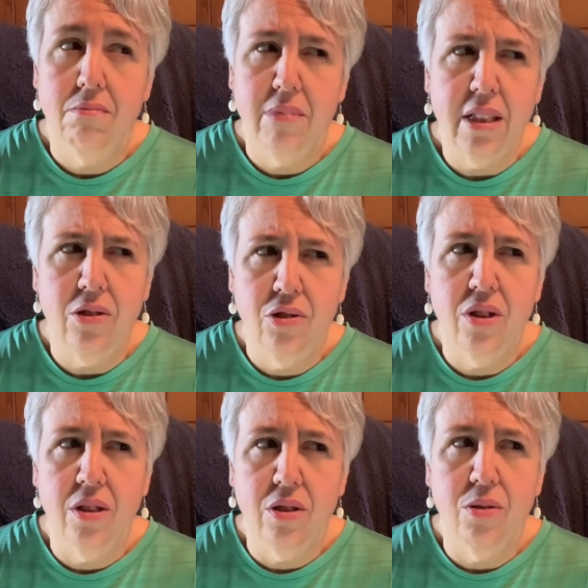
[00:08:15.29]
That's
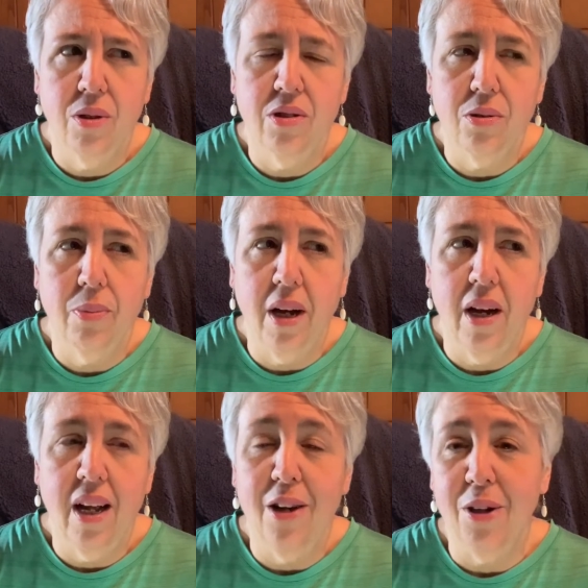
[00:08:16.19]
usually the two ones he'll
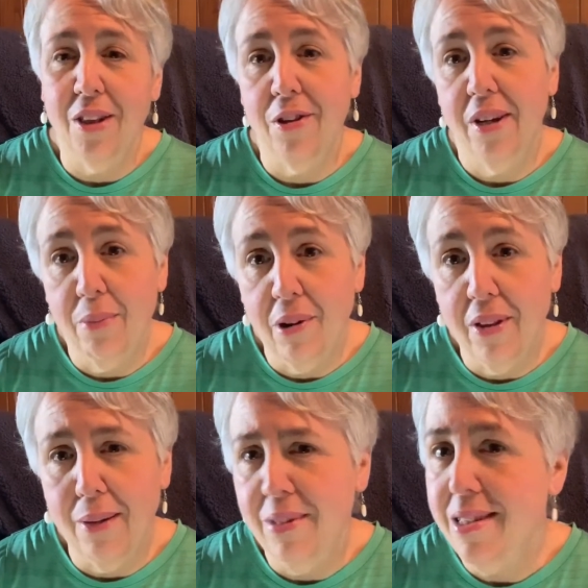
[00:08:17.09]
buy and he'll get their name on
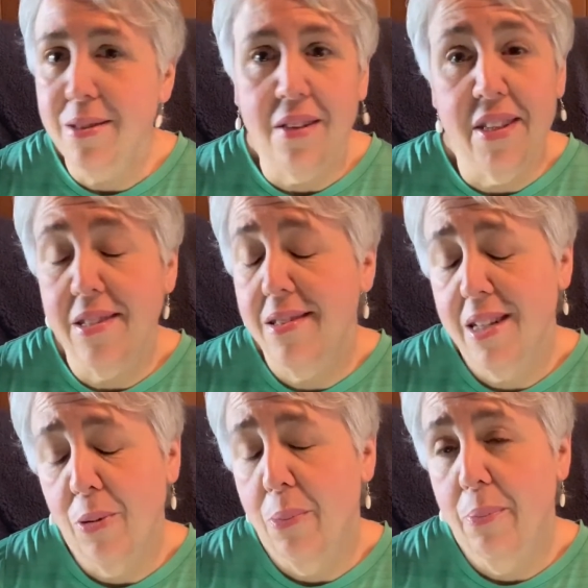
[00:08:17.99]
them. He's done this since
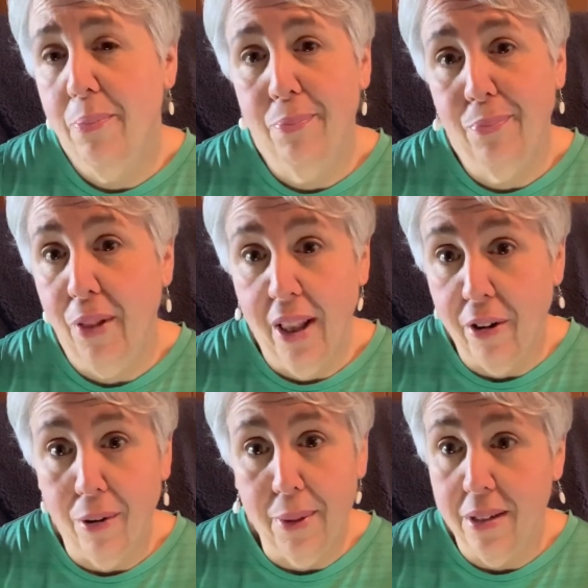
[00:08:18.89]
they were
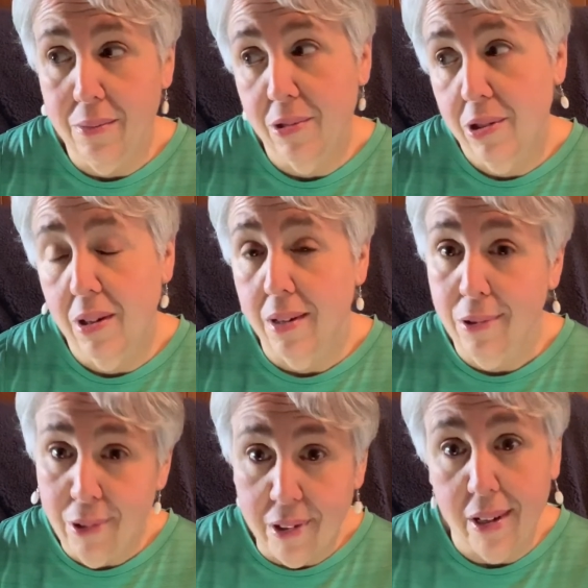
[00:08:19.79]
little. I mean, we're talking
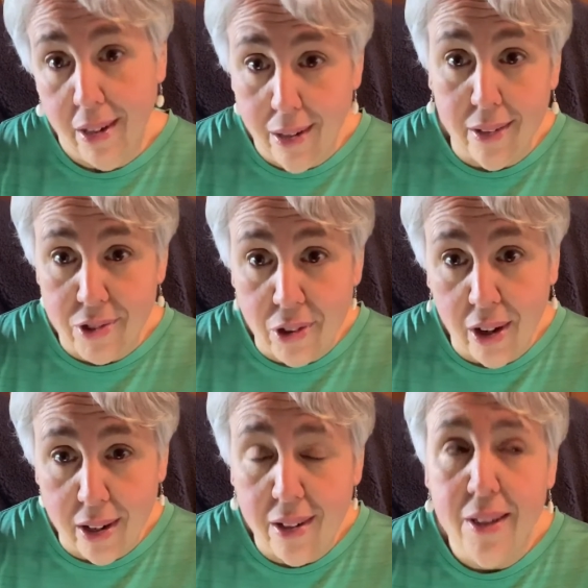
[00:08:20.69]
too little to eat an Easter
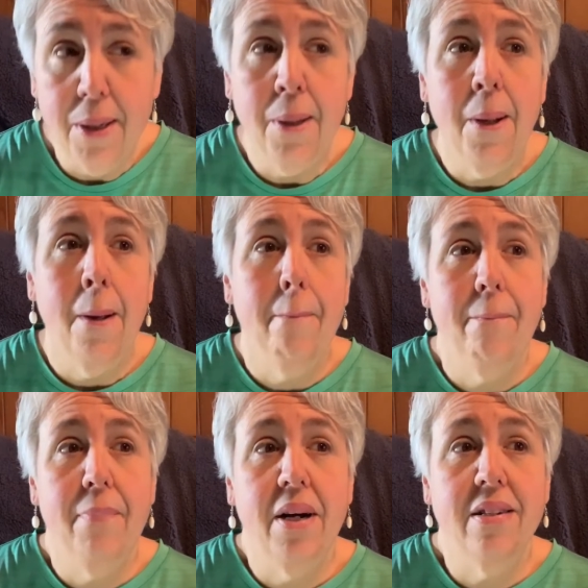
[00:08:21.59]
egg.
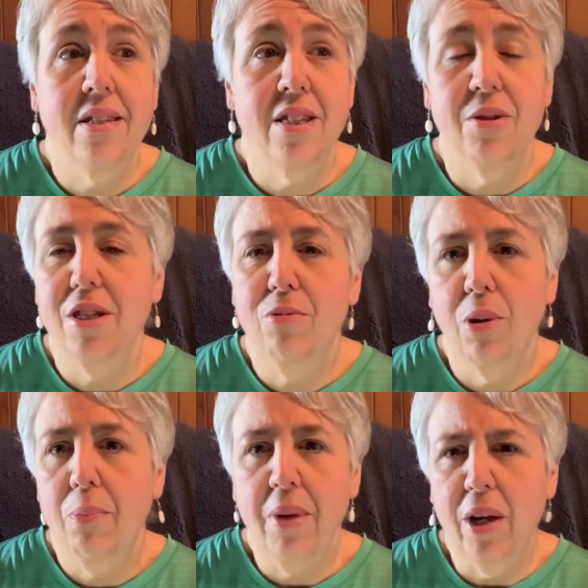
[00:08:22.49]
But so he's
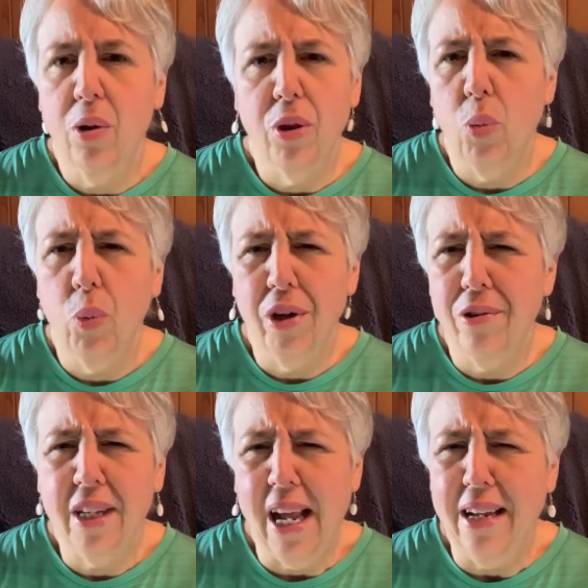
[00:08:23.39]
real big on the
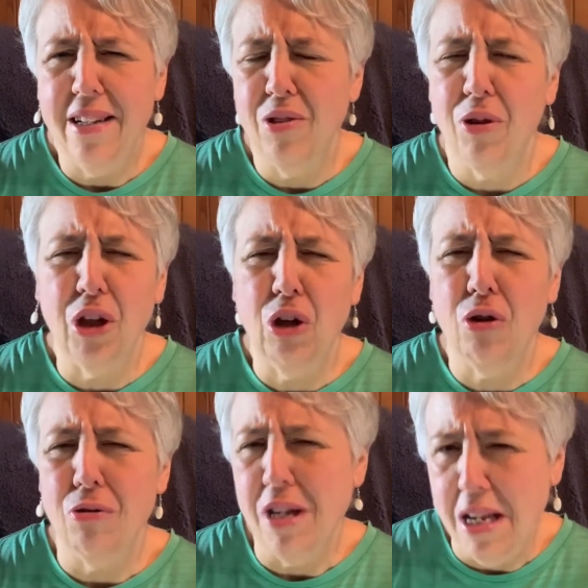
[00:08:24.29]
weird candies, all the
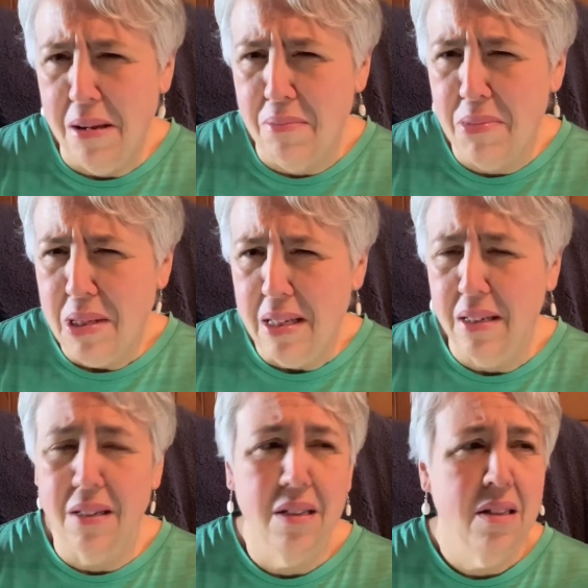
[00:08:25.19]
creams and